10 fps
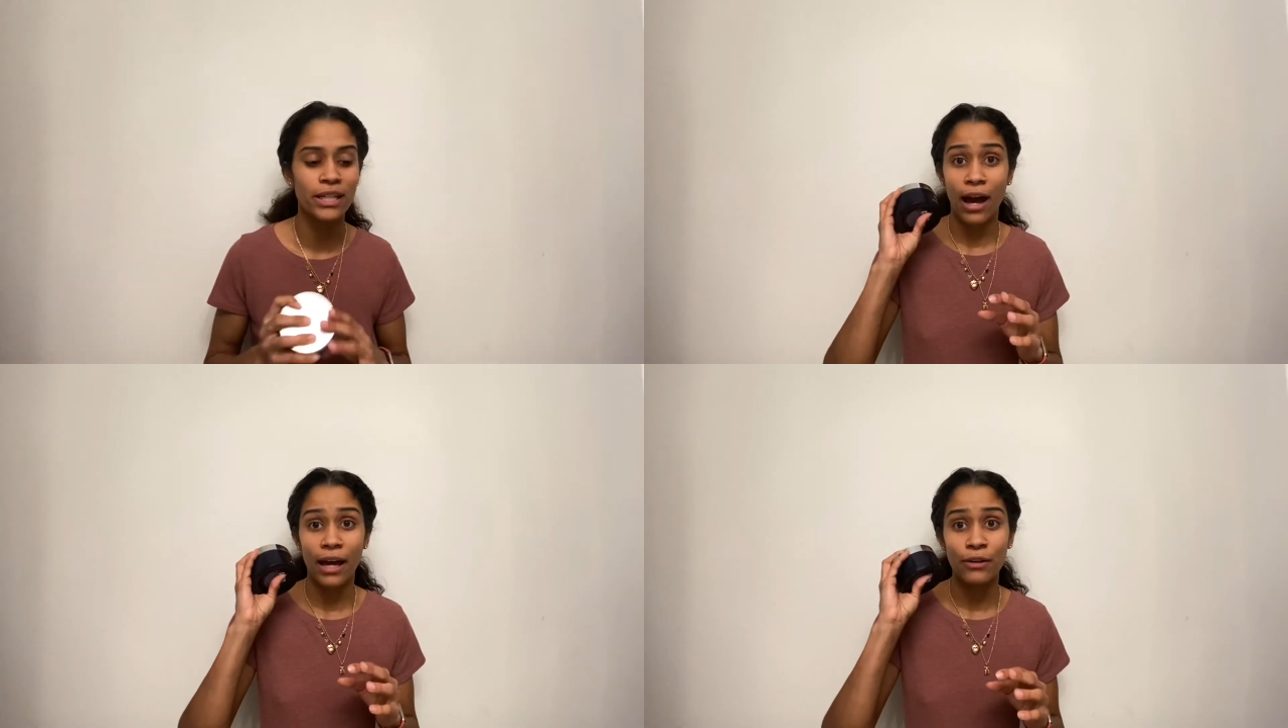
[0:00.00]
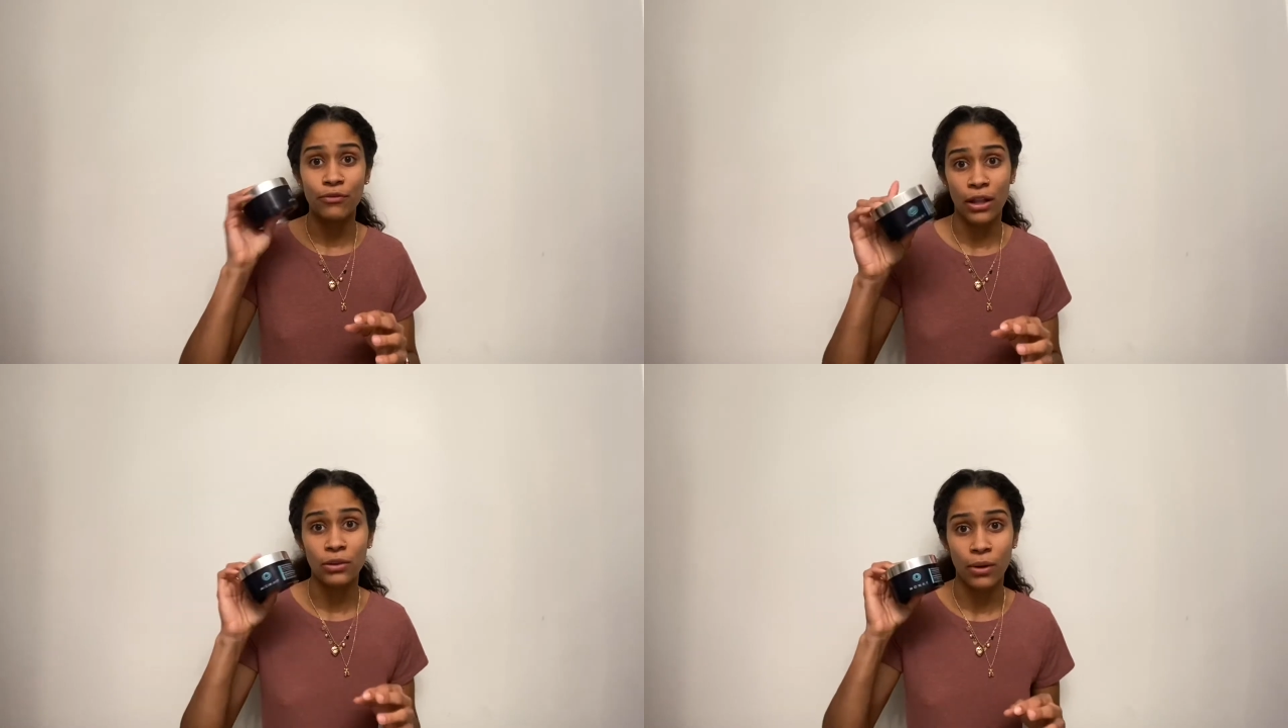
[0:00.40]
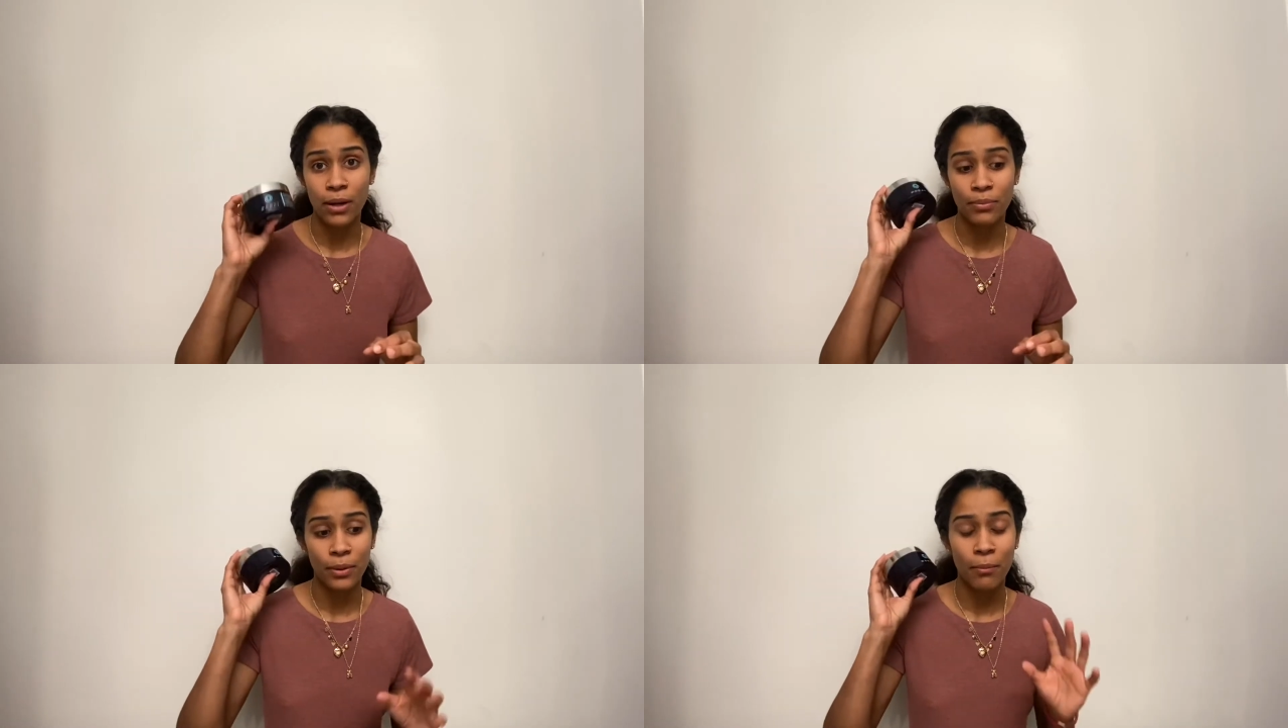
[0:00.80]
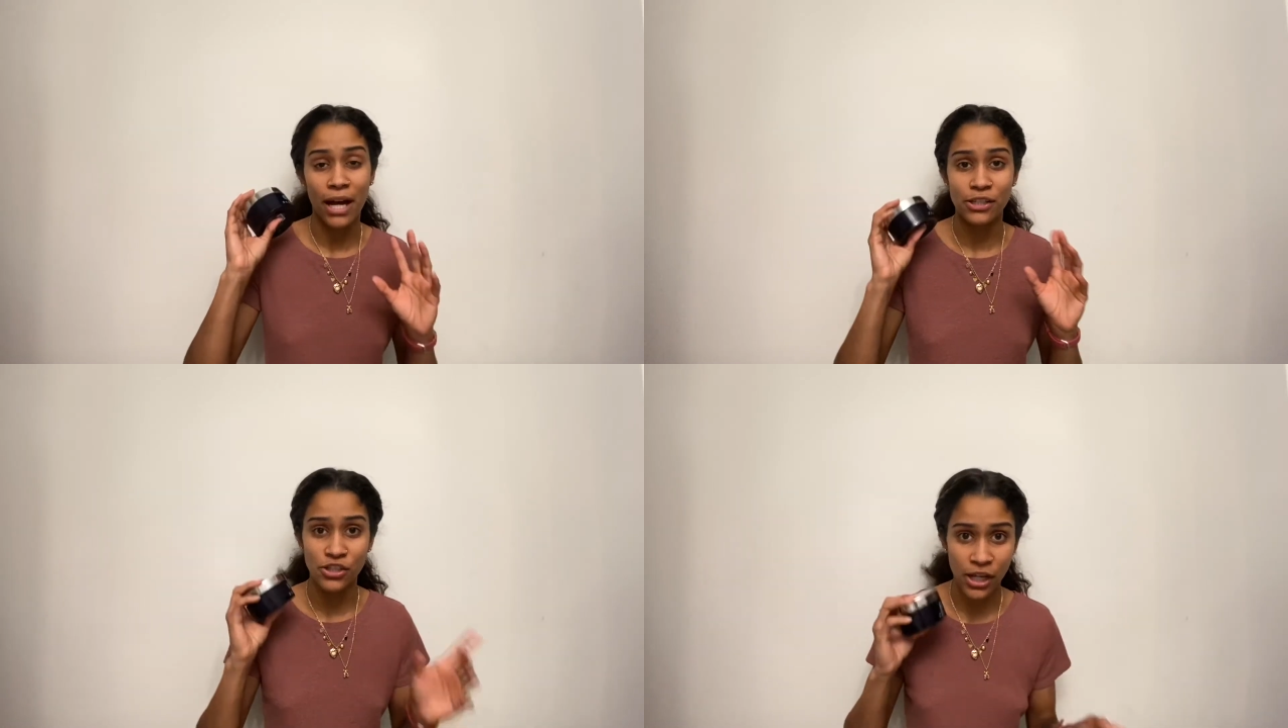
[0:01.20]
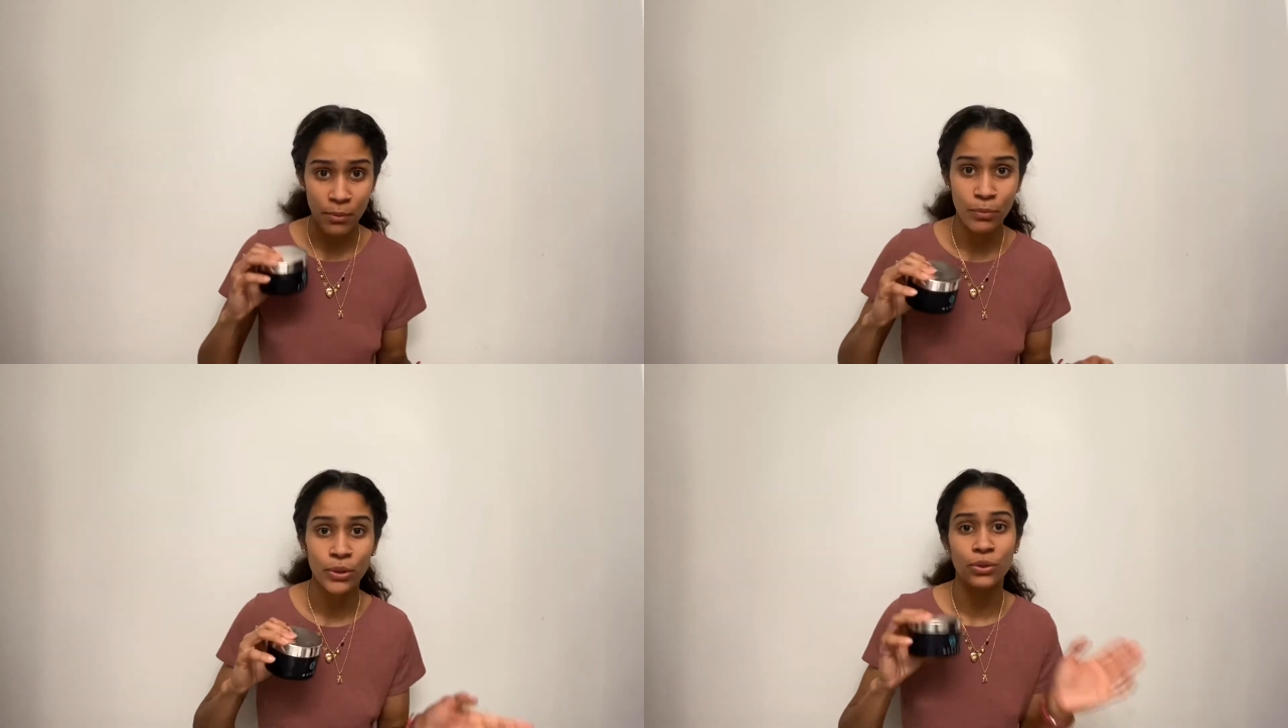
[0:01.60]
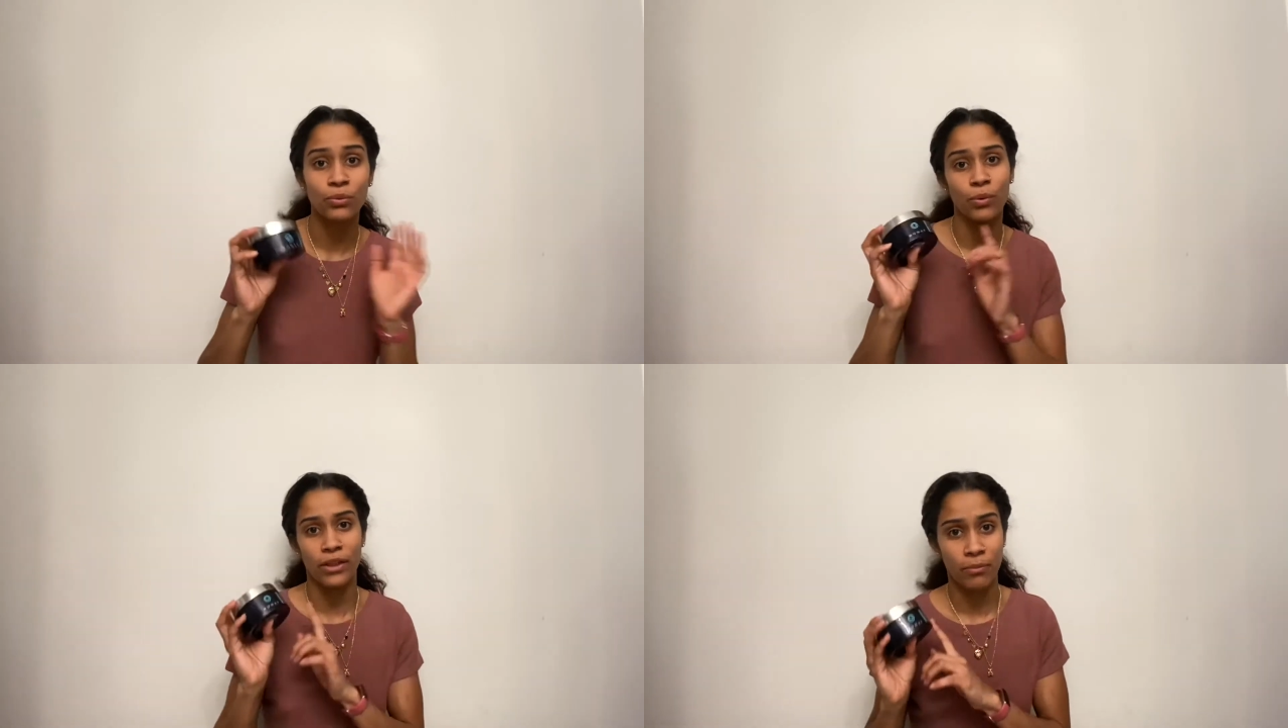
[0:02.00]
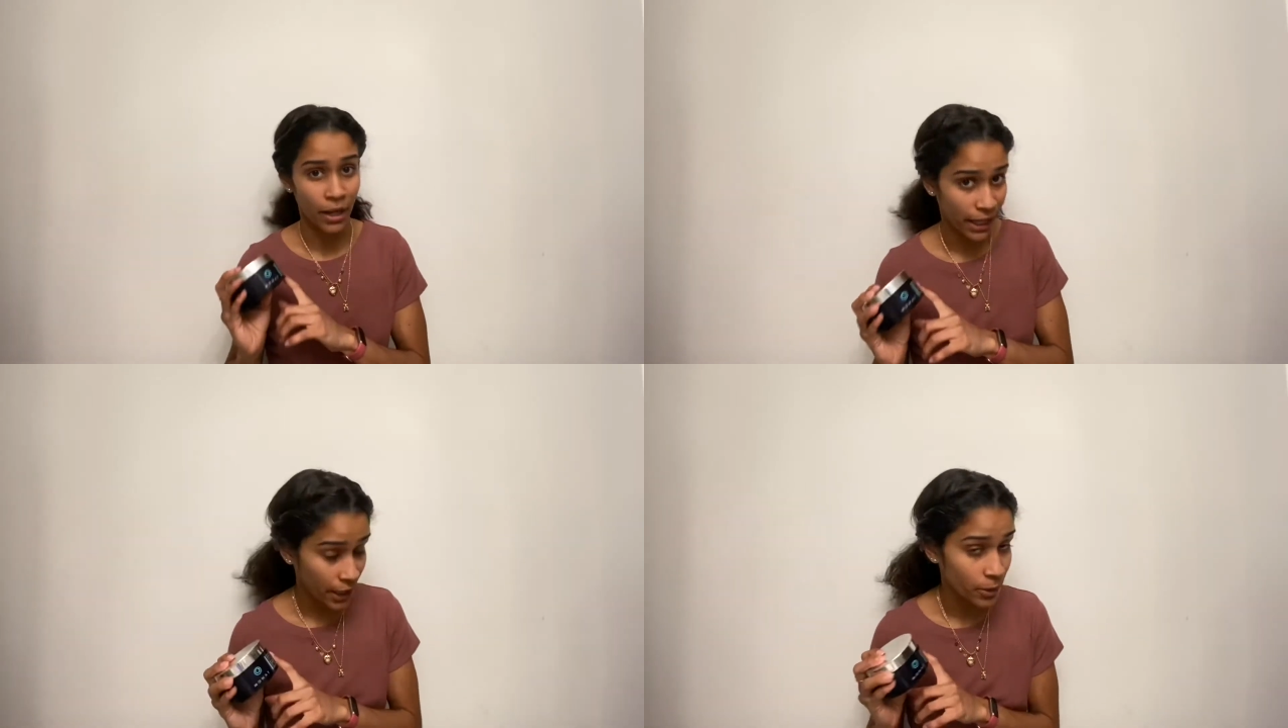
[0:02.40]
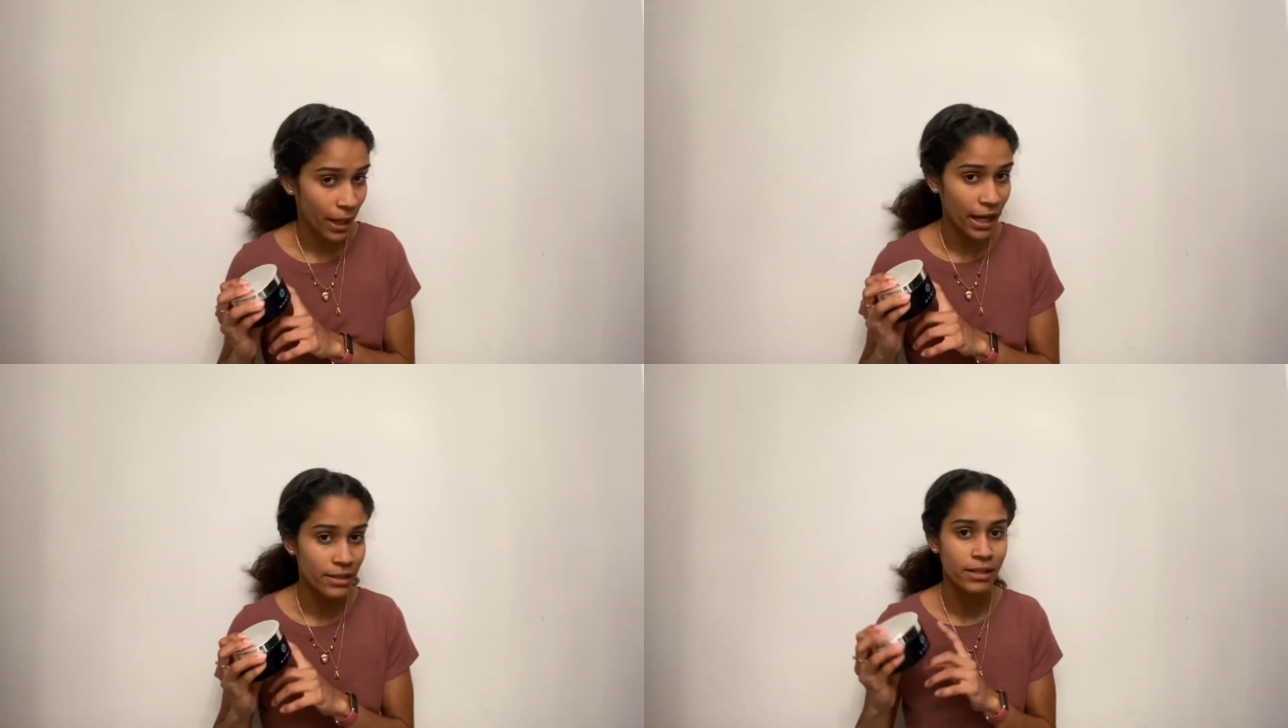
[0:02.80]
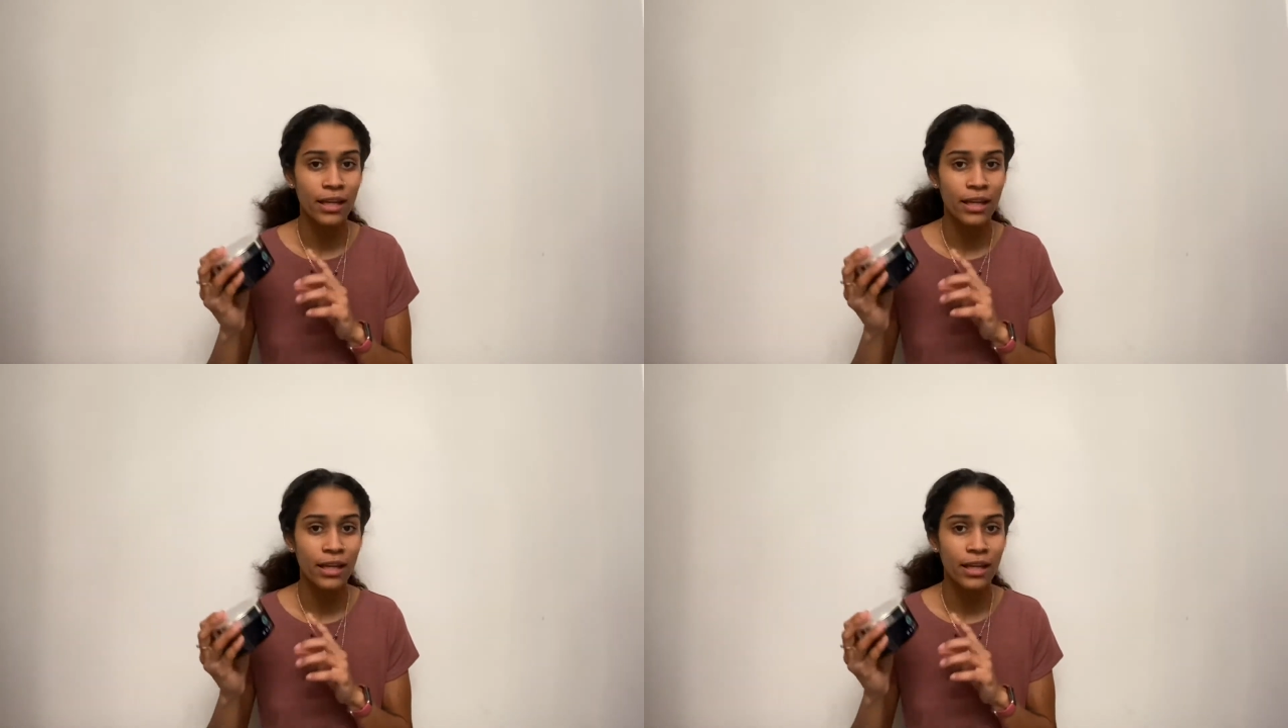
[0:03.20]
I follow up my shampoo with my hair mask.